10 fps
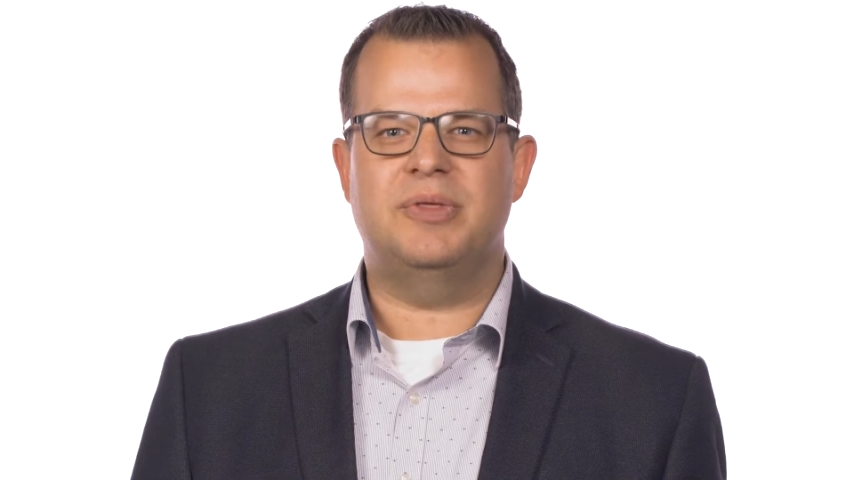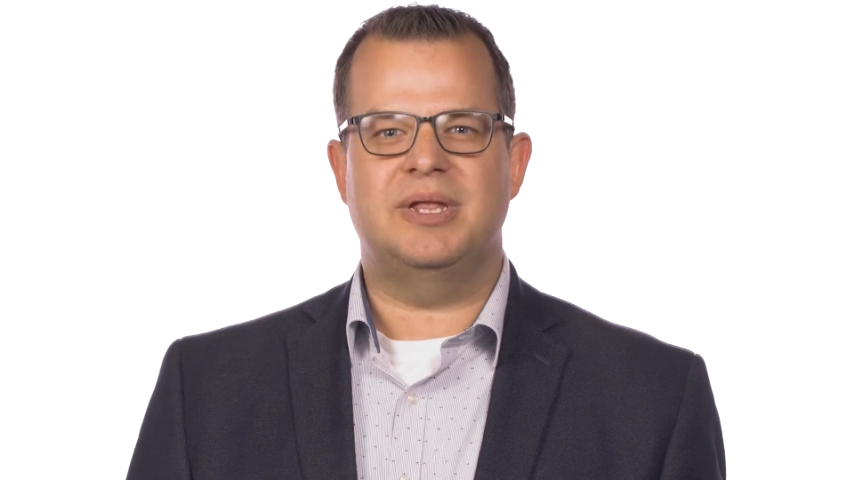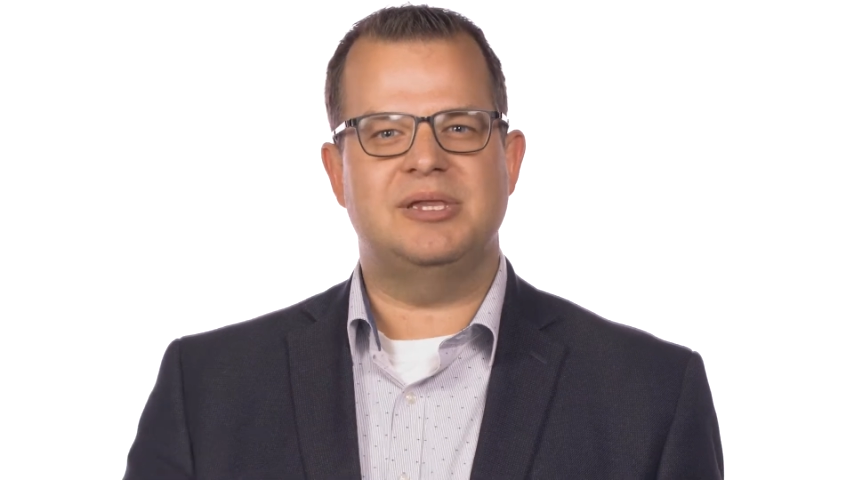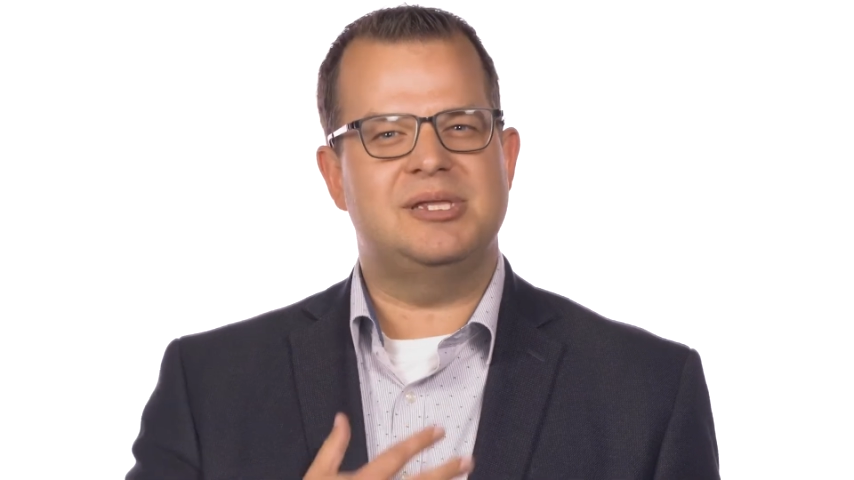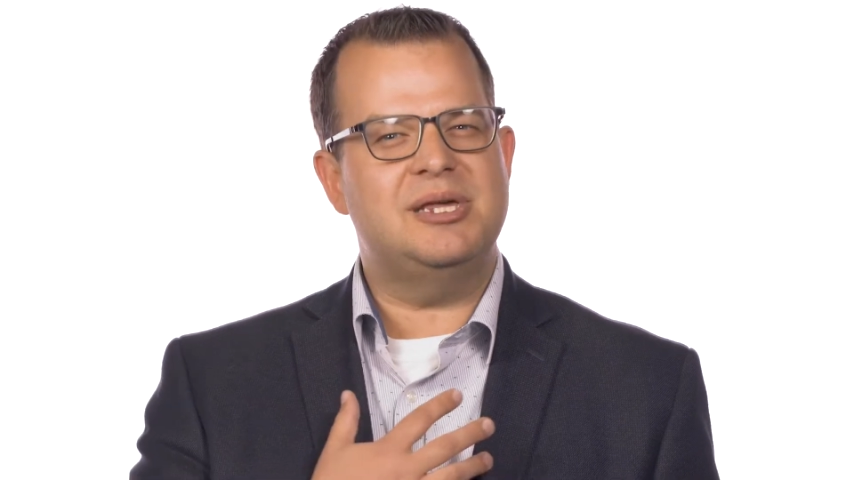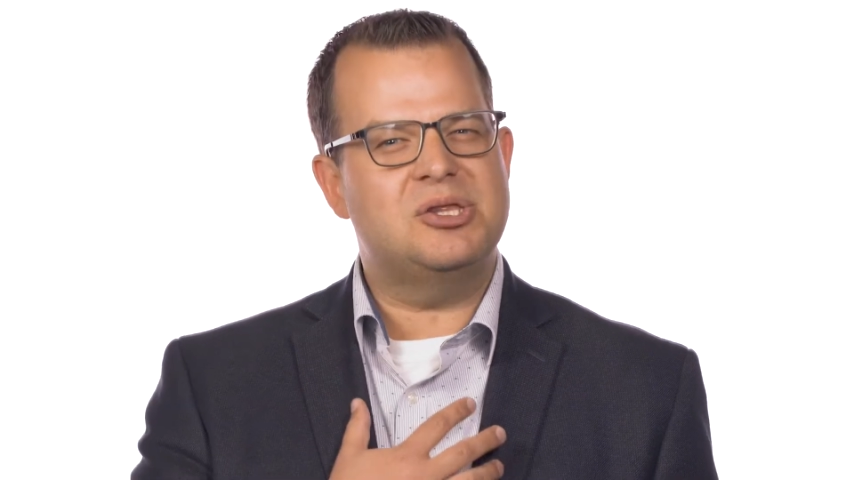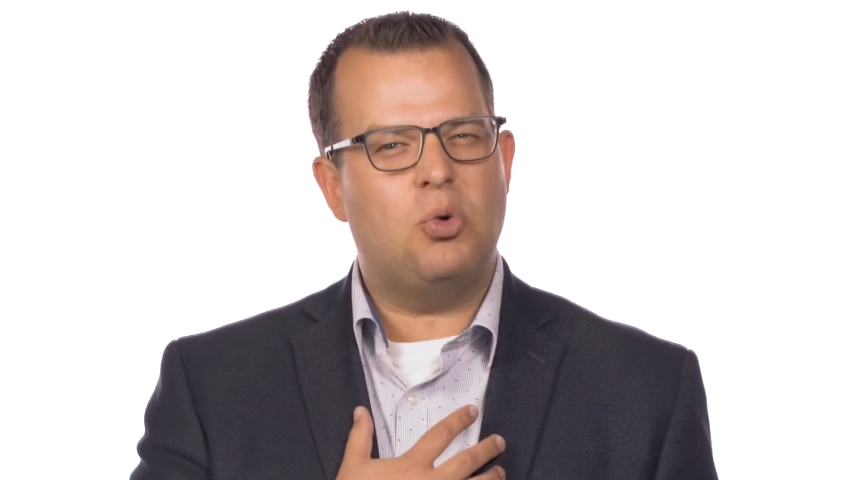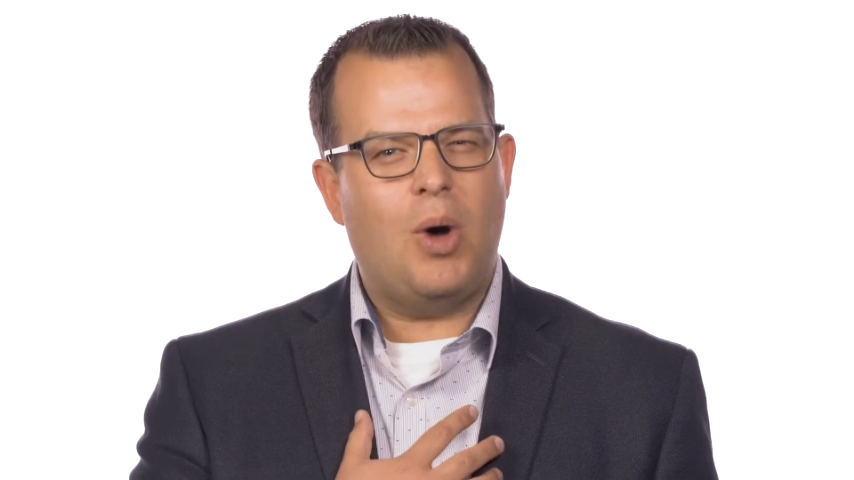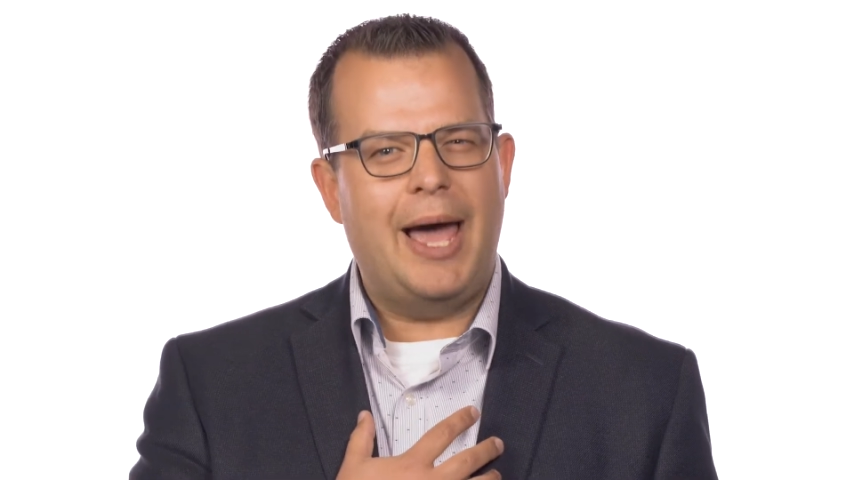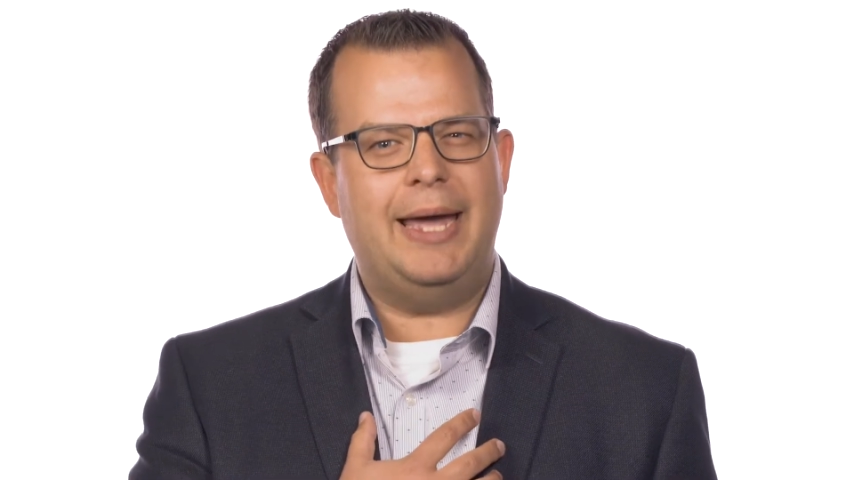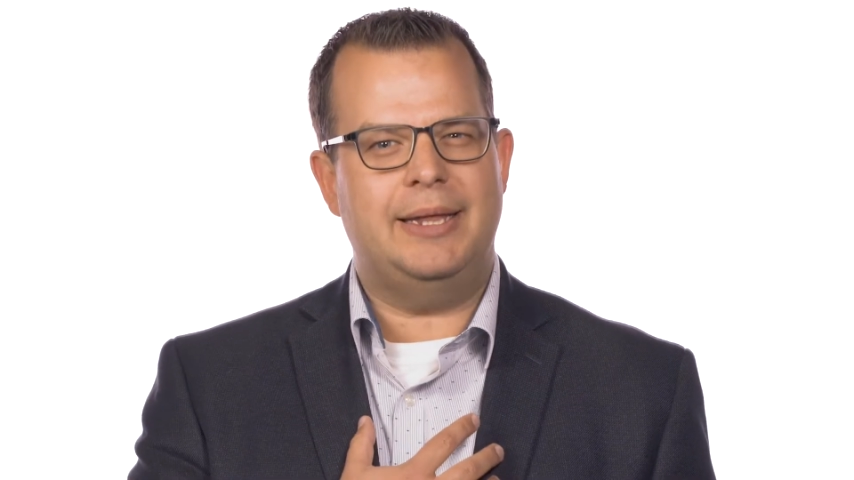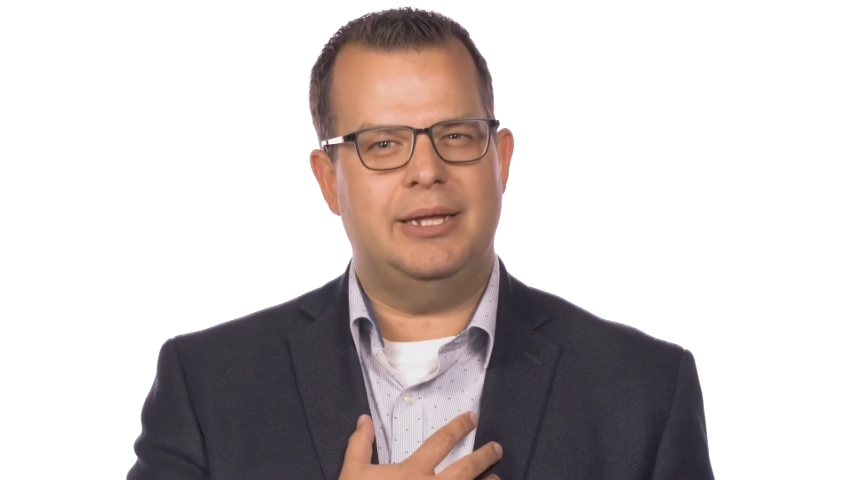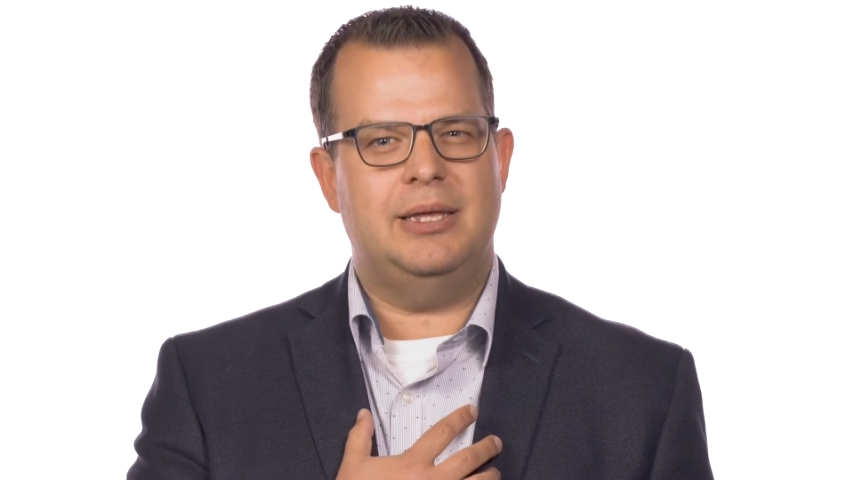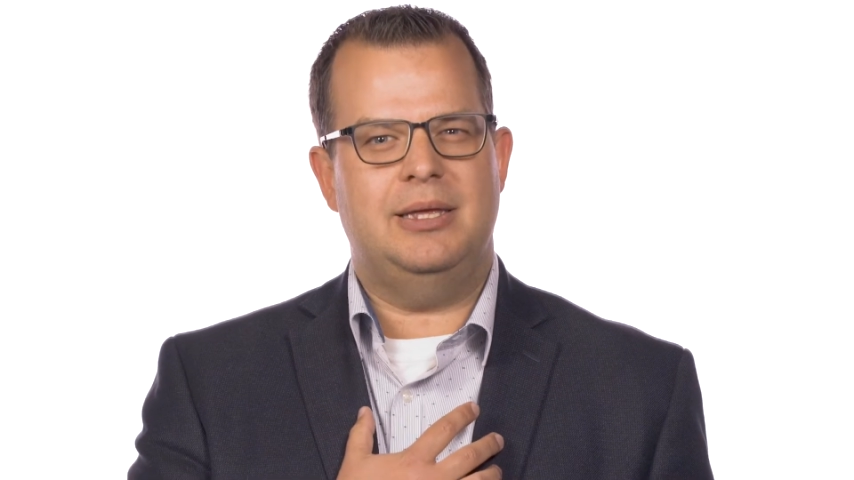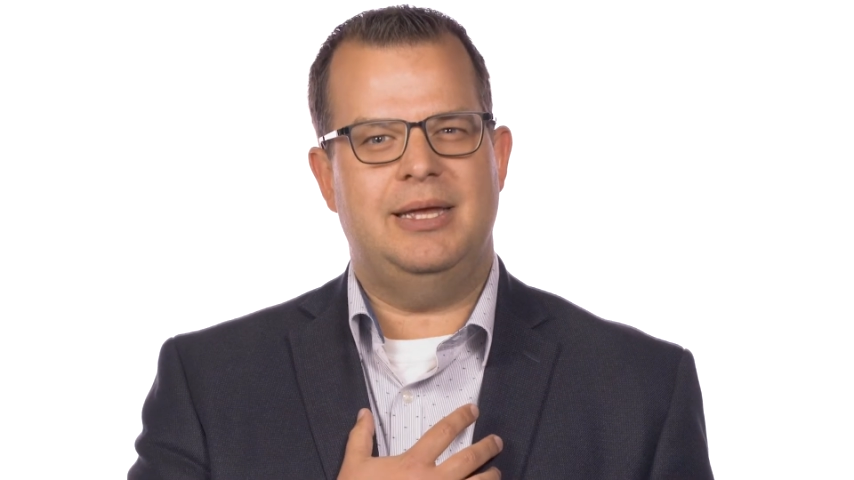that is disquieted